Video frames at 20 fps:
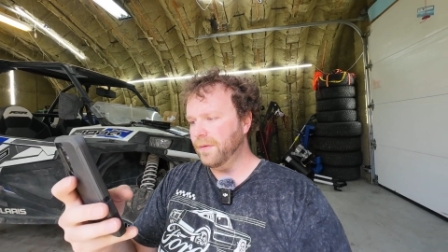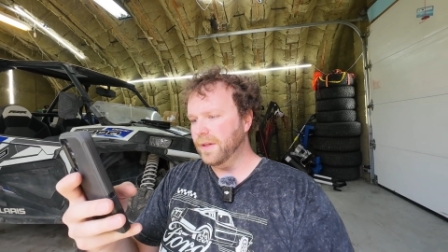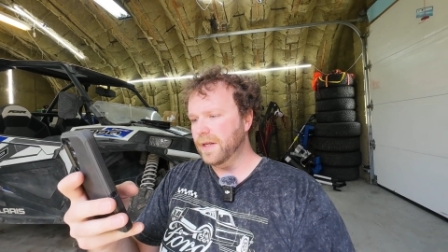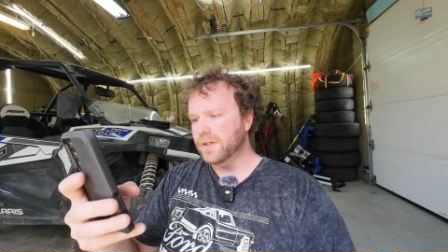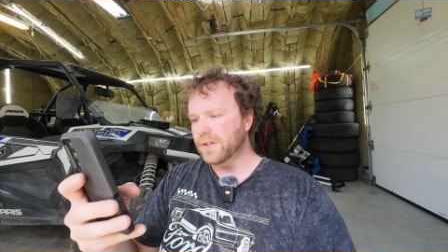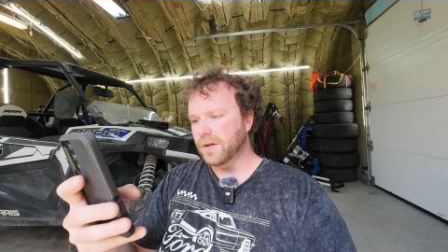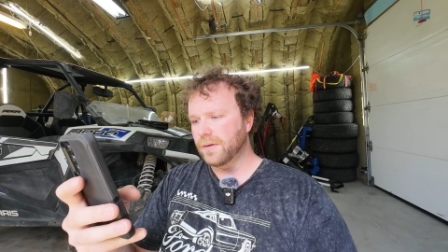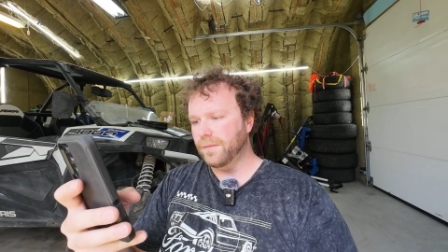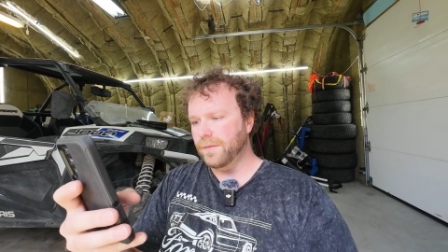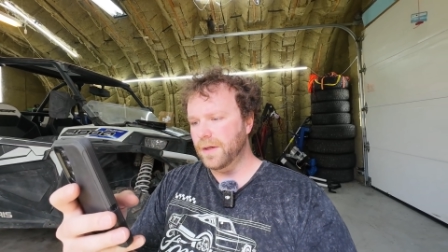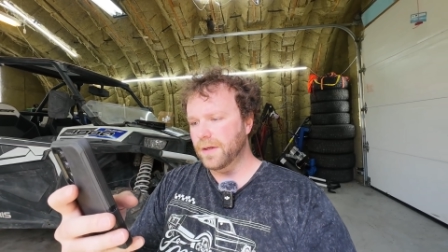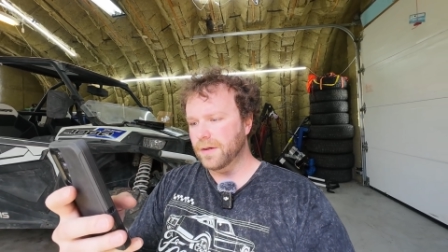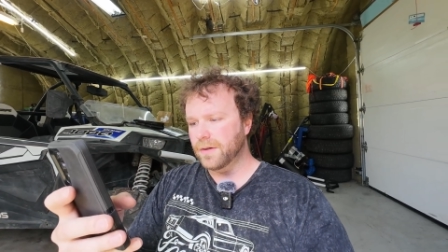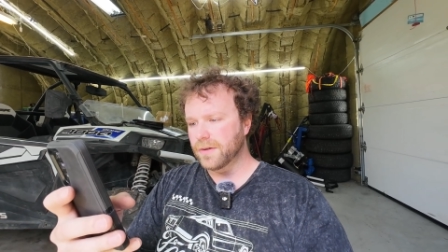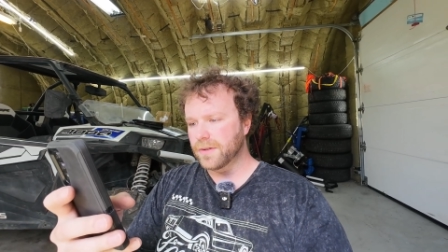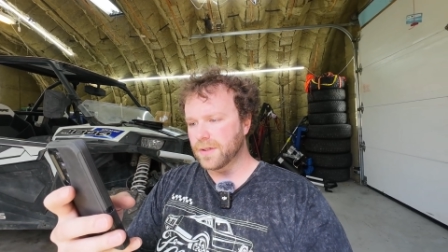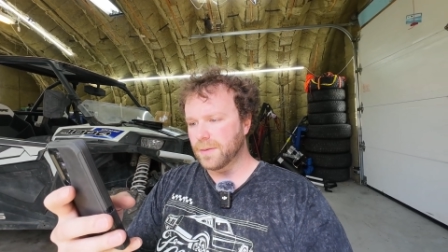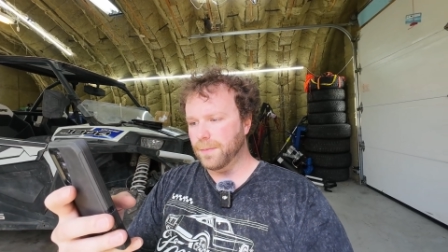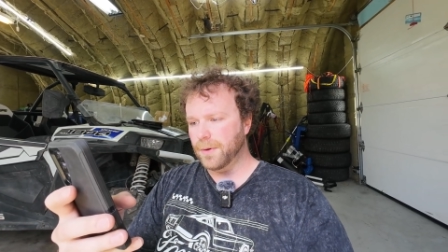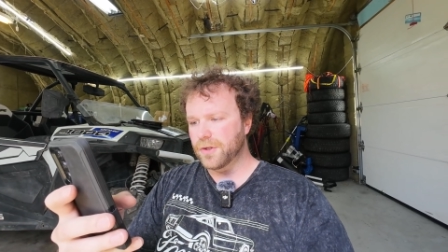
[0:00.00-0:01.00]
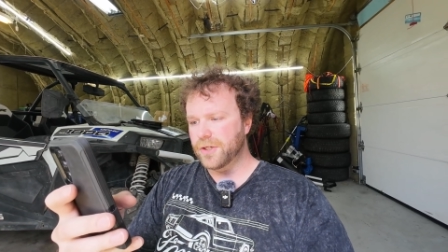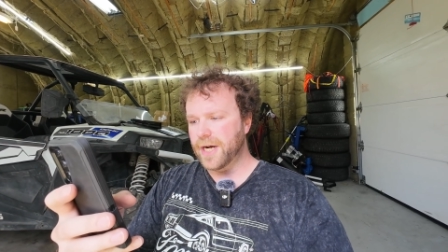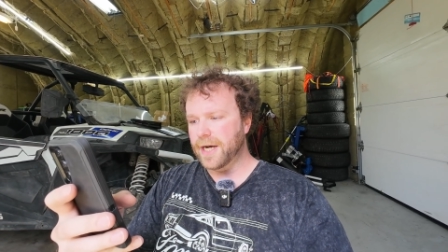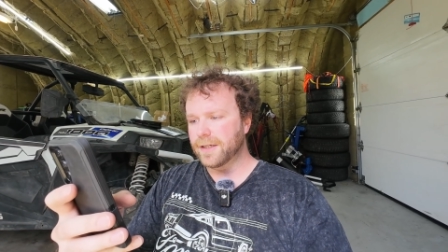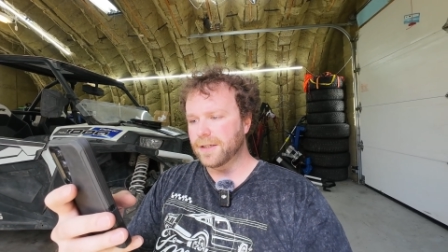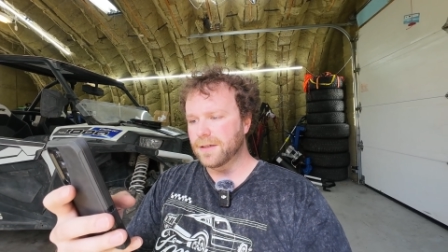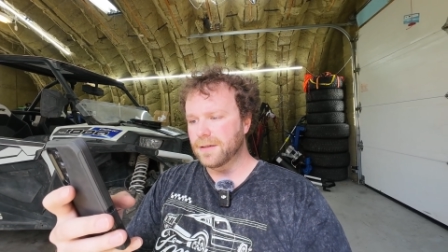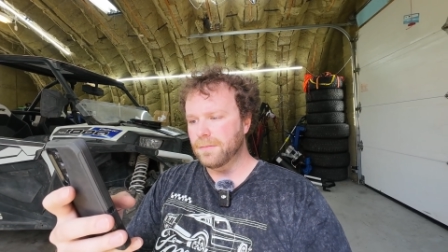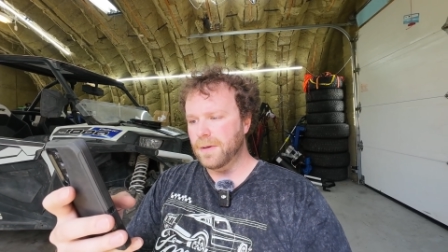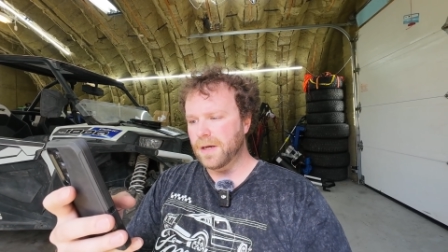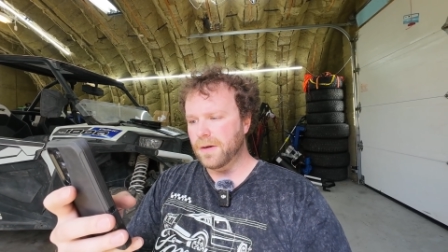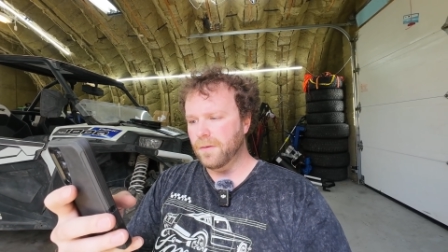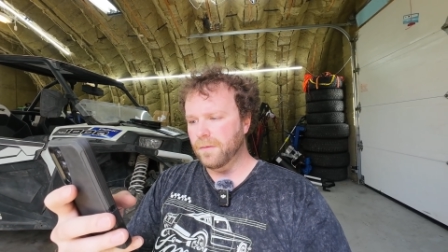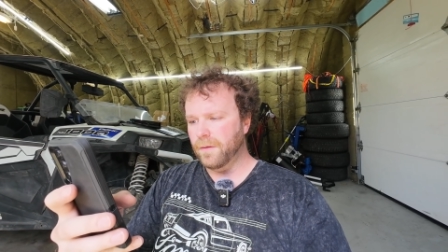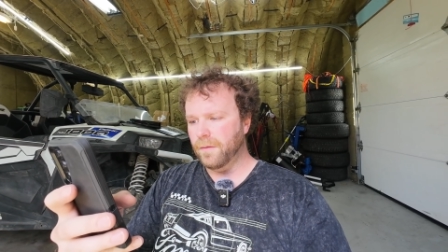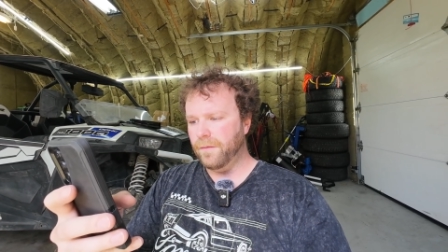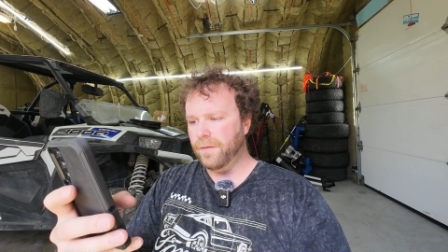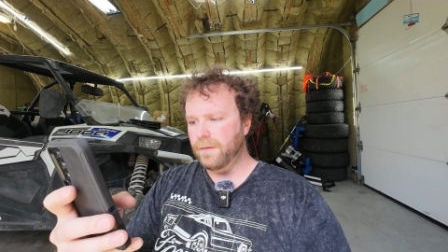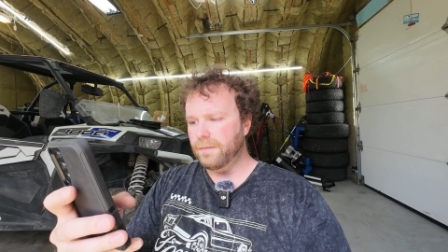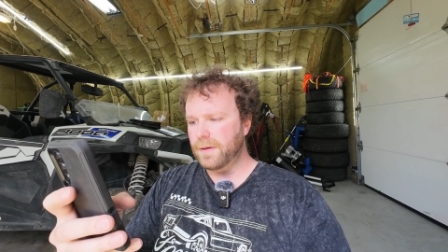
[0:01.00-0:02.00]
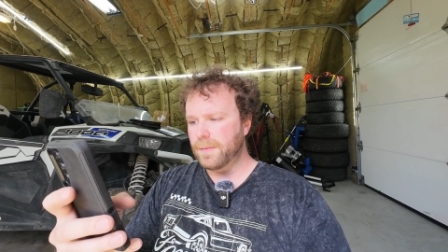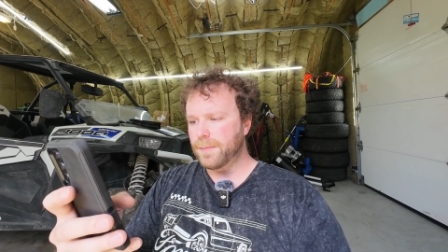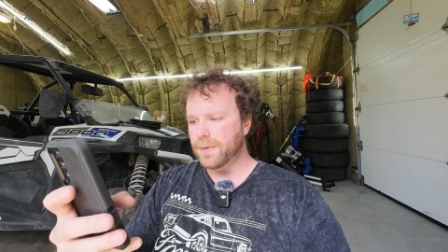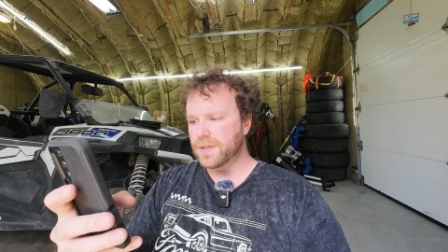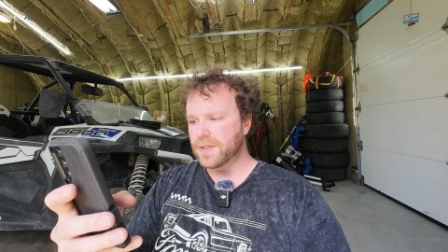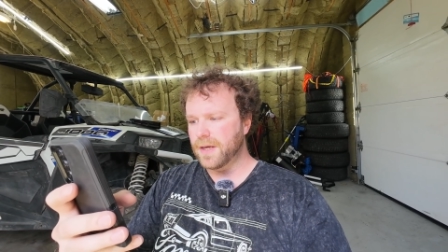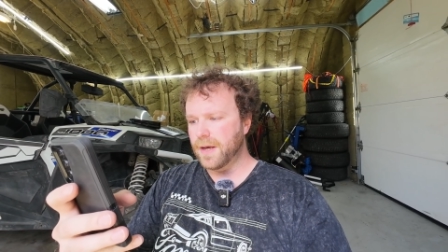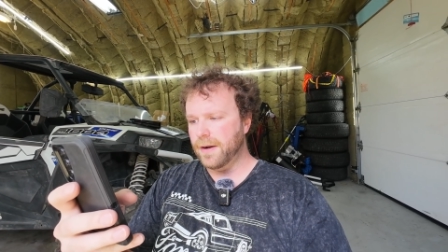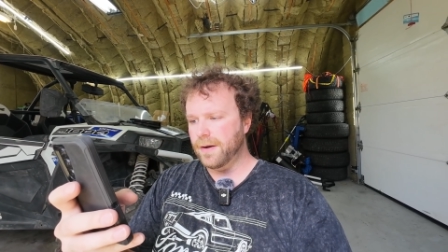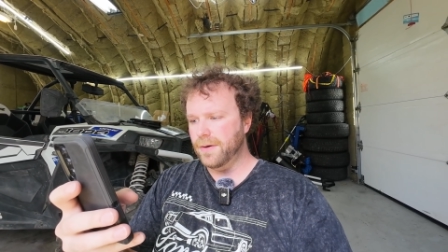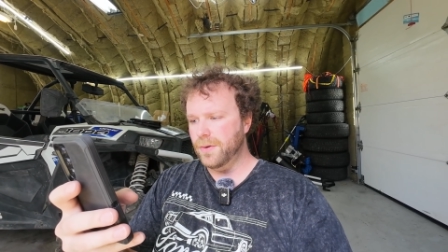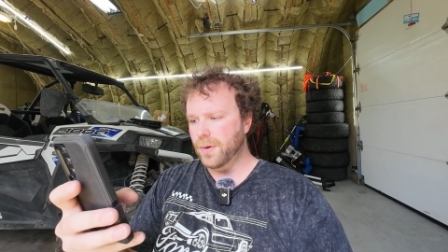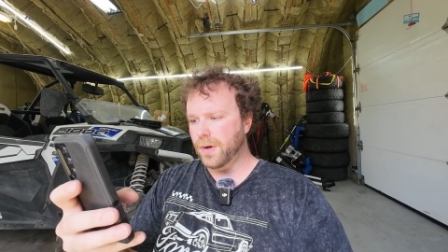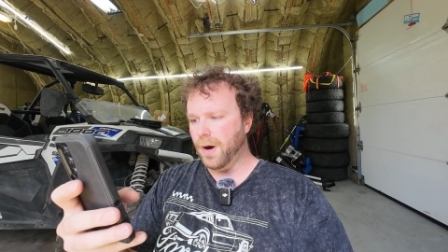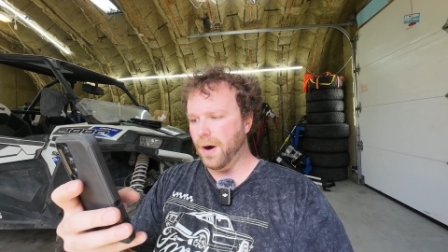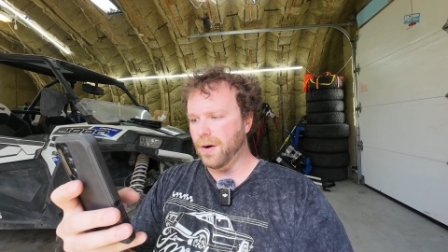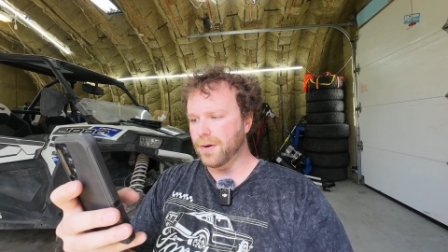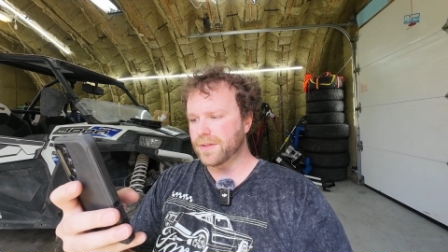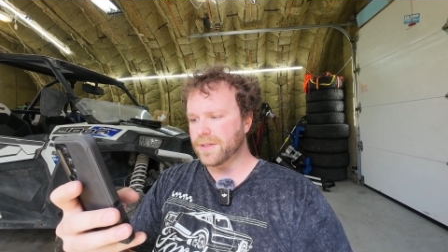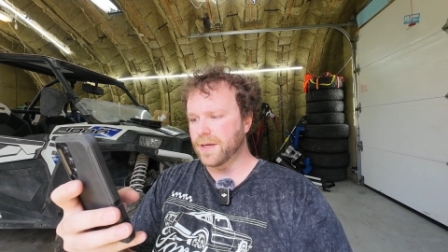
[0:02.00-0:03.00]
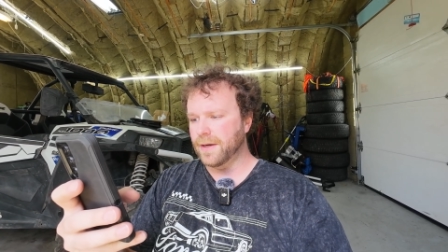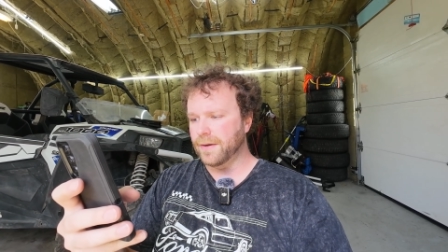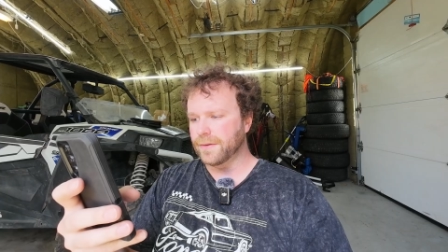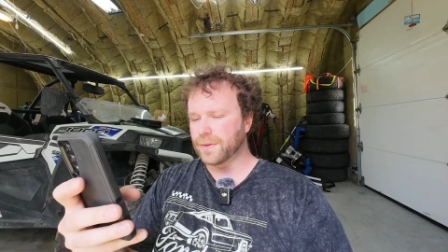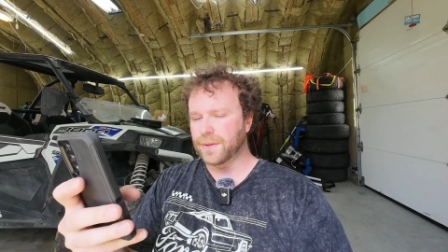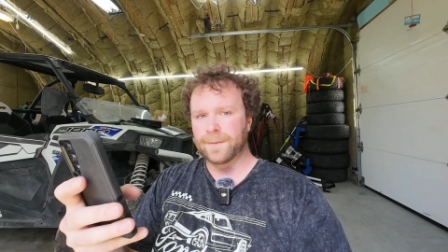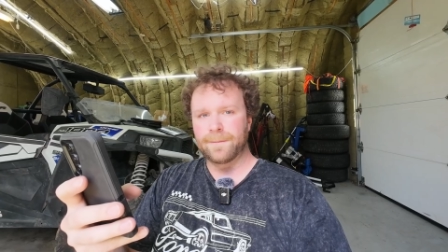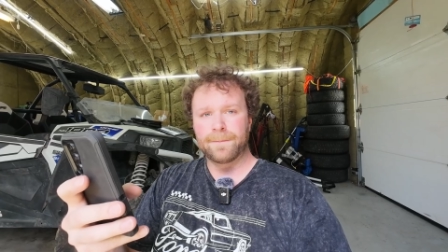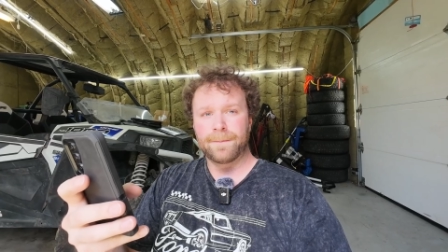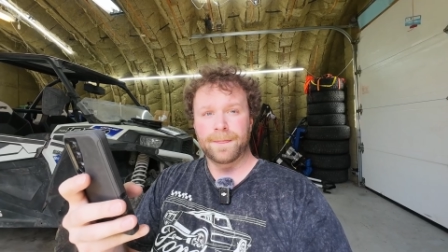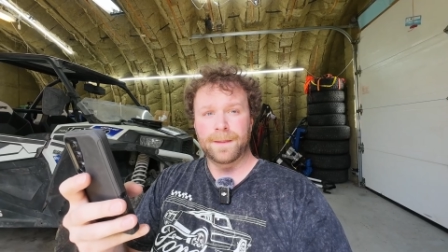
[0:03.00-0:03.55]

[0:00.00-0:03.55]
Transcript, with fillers: electric vehicles are projected to make over 50% of new car sales.